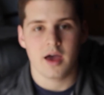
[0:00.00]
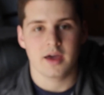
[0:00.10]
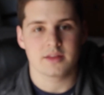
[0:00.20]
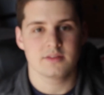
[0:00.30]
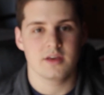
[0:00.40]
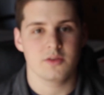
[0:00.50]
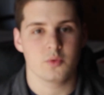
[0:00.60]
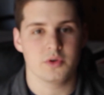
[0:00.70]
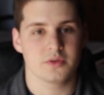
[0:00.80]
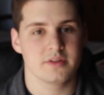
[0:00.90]
I can say that
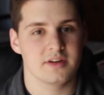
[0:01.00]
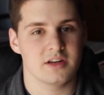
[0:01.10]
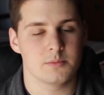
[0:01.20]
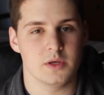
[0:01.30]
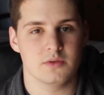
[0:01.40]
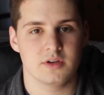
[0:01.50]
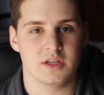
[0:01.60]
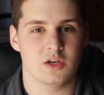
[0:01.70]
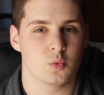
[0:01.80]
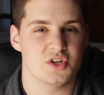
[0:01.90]
when you're listening to music
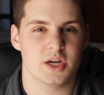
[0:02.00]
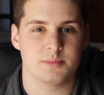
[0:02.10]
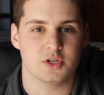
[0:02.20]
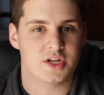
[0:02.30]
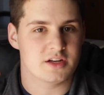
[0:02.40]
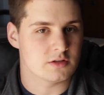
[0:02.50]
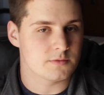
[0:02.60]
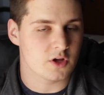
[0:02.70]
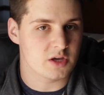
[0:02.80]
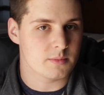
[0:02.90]
and you reach up to change the
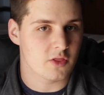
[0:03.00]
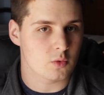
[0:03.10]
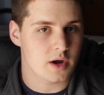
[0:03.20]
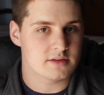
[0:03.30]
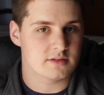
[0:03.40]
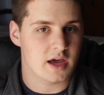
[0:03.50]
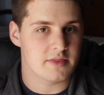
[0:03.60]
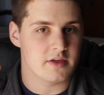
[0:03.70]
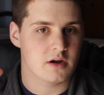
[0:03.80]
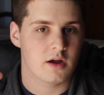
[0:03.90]
volume on the right
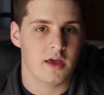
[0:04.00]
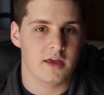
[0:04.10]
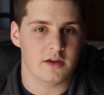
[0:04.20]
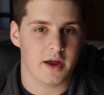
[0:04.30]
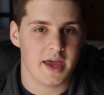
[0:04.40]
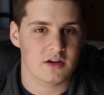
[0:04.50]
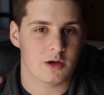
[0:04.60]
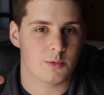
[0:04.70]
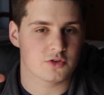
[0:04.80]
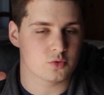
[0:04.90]
side there, your hand
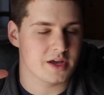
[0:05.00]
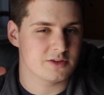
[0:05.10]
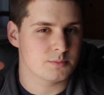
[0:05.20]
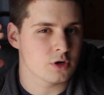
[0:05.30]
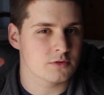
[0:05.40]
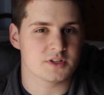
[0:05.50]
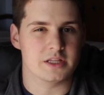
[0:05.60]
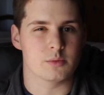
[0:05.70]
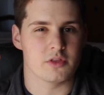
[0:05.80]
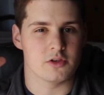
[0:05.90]
almost rests
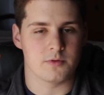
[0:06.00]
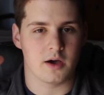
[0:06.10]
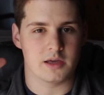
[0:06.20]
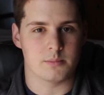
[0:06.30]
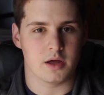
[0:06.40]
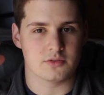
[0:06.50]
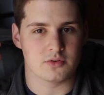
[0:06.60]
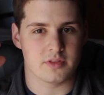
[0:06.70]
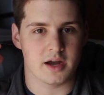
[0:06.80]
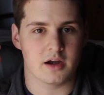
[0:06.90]
perfectly where those volume buttons
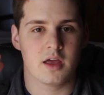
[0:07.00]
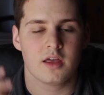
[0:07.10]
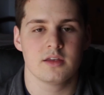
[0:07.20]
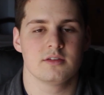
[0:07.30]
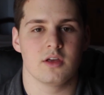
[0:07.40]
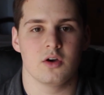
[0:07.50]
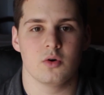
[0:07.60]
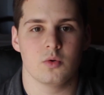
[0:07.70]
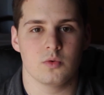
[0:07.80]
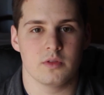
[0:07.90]
are there.
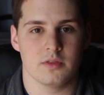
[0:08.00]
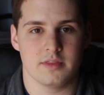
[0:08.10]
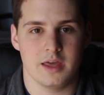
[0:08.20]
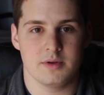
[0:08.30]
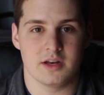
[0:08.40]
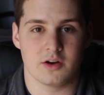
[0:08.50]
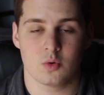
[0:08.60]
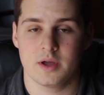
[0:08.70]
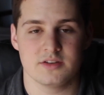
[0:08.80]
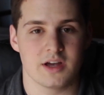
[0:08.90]
So they did a
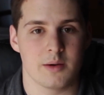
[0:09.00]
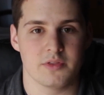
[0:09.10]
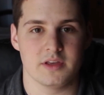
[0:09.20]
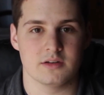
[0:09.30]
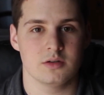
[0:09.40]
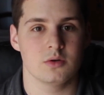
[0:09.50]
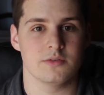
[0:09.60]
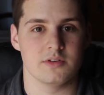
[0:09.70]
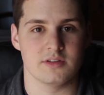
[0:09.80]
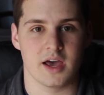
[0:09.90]
great job with the
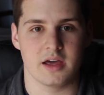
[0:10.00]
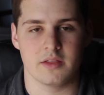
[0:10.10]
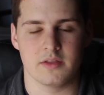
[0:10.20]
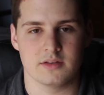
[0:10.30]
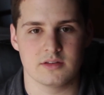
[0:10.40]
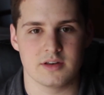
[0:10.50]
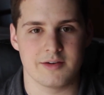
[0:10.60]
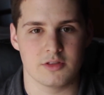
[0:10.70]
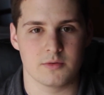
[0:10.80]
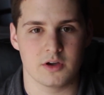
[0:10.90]
intuitive design on this and
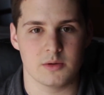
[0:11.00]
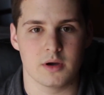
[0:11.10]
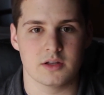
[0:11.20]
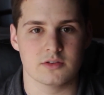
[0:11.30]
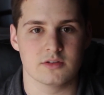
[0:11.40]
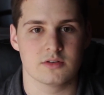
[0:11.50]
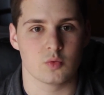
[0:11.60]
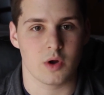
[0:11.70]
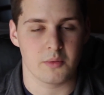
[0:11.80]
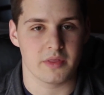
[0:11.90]
having the volume buttons
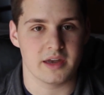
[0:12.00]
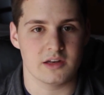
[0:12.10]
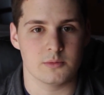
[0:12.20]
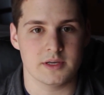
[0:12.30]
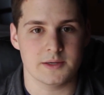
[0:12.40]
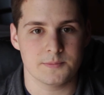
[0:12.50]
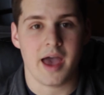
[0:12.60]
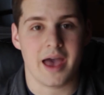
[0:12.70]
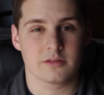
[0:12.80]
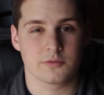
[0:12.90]
right where they need to be.
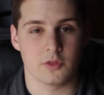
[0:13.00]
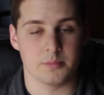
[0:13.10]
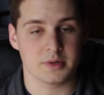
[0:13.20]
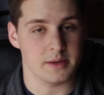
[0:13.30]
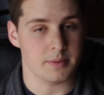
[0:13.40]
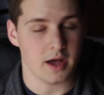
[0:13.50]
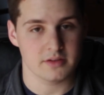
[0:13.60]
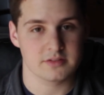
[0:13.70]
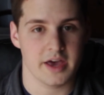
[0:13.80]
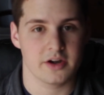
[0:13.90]
As for the
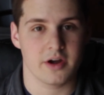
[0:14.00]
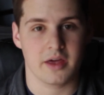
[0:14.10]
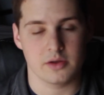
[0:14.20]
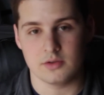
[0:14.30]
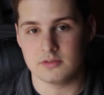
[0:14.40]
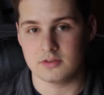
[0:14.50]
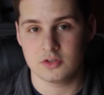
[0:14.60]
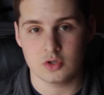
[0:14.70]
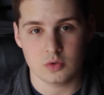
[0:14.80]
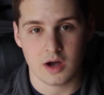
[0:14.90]
play/pause slider, I don't use this
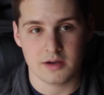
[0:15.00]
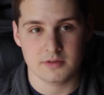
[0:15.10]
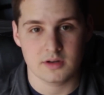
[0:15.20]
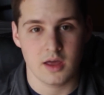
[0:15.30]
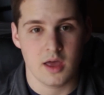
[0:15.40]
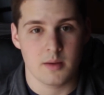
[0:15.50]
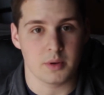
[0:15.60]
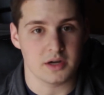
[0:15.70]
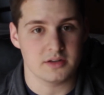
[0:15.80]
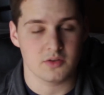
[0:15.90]
too often,
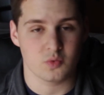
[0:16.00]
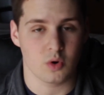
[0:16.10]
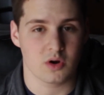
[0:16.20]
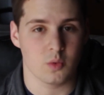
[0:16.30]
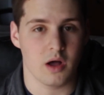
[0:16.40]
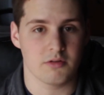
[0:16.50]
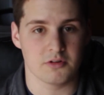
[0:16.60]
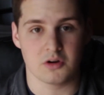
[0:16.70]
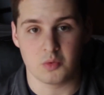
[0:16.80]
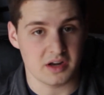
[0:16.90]
but it does work well
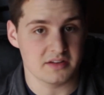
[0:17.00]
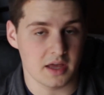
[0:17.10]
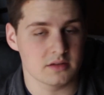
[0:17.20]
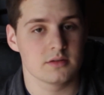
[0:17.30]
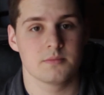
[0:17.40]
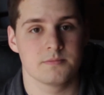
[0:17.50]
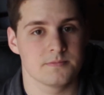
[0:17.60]
for what it does.